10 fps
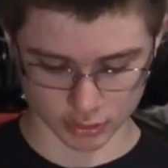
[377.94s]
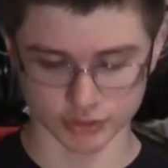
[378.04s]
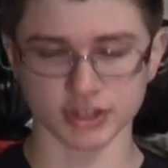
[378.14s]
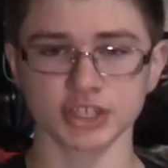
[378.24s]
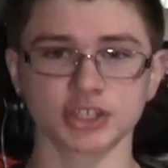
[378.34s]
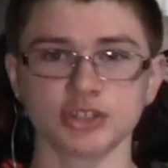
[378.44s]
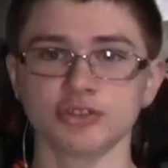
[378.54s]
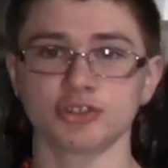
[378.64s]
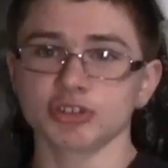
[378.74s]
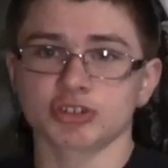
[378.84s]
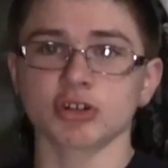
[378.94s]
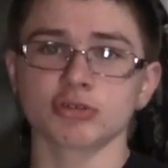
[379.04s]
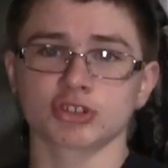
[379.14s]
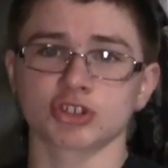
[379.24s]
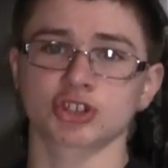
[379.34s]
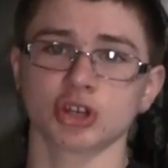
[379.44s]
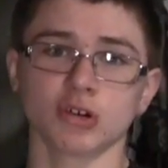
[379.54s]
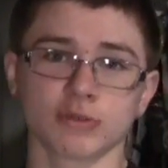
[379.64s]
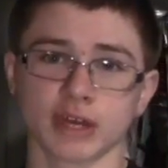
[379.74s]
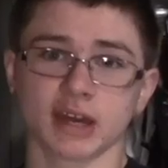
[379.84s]
So this just goes to
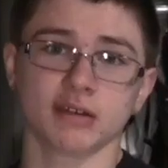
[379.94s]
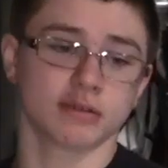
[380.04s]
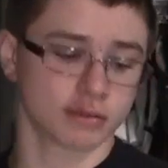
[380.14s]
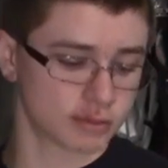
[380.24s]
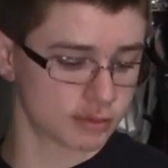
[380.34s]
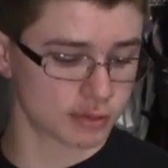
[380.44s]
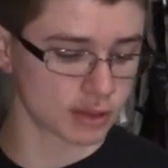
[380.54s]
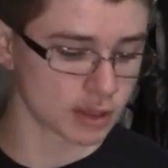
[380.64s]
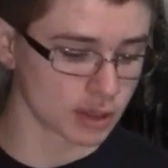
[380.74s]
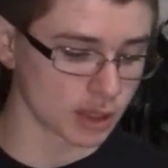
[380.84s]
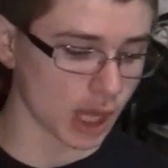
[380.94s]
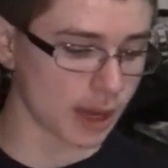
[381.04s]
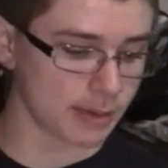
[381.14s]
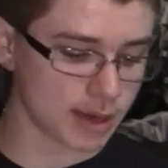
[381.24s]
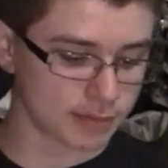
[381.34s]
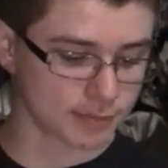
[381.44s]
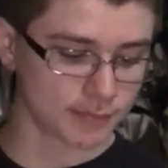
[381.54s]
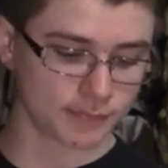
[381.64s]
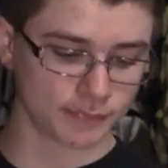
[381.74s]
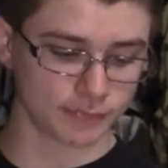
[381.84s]
show that, I mean,
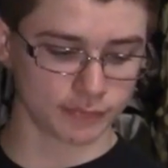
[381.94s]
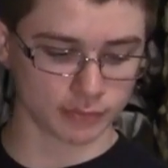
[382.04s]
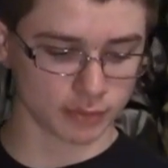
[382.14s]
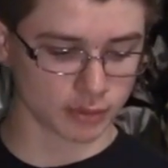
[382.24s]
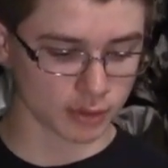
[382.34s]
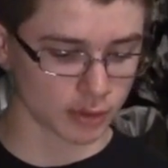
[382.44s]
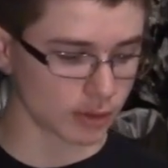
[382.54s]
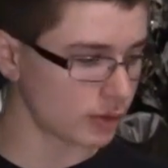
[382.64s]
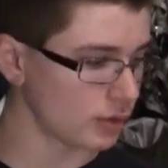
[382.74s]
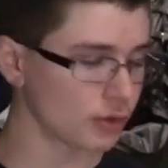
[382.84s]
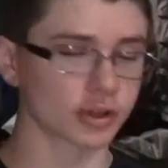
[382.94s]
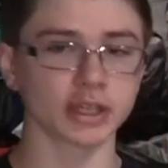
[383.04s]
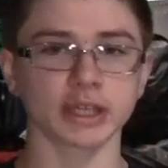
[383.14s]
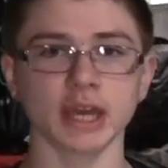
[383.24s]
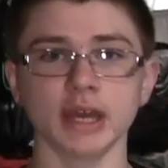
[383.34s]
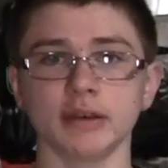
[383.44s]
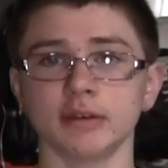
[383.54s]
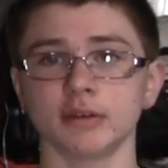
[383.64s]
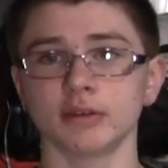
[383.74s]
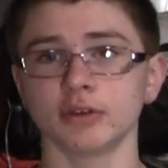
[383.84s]
you're gonna get
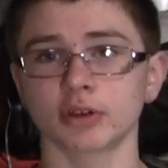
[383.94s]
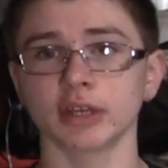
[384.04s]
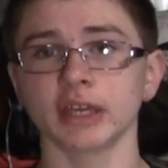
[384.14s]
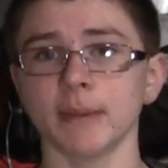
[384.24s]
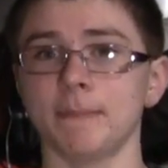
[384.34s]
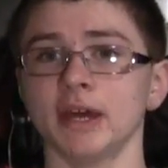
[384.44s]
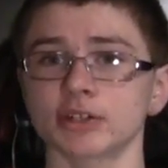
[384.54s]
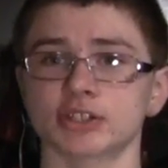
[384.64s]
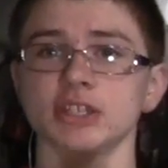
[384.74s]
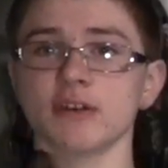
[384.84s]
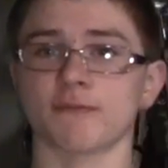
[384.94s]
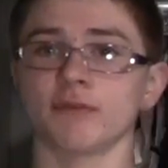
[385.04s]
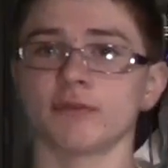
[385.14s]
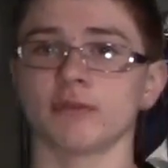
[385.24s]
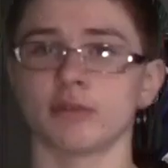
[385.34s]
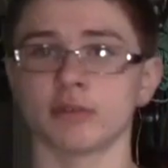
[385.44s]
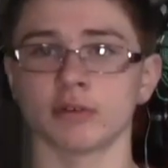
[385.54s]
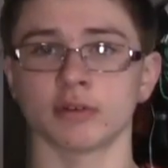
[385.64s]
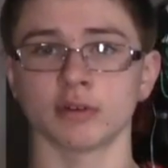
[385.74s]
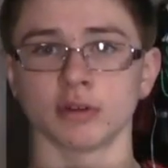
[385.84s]
better stuff
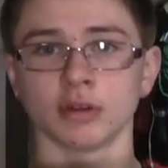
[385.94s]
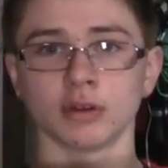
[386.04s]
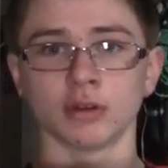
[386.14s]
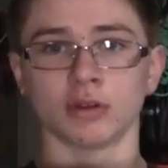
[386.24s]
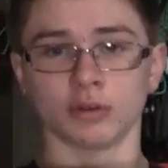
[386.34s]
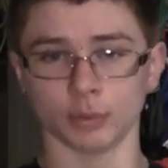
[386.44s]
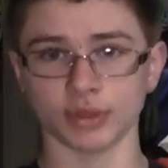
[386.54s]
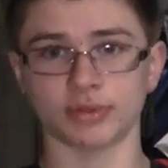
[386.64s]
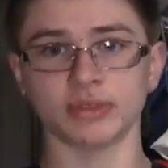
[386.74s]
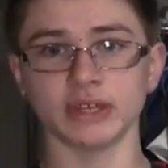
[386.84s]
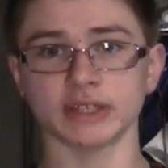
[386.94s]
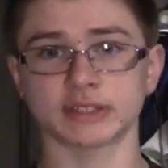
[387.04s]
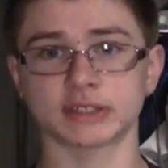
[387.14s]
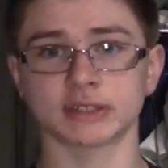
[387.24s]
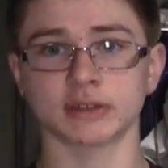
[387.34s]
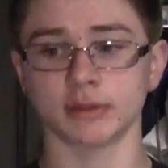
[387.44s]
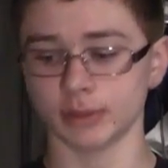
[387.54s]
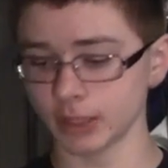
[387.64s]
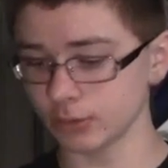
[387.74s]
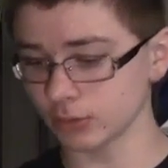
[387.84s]
with this
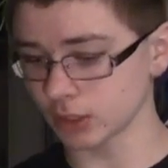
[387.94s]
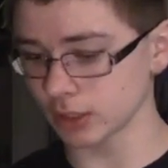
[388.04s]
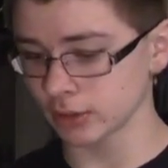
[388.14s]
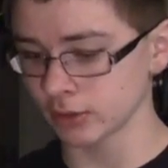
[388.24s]
than you are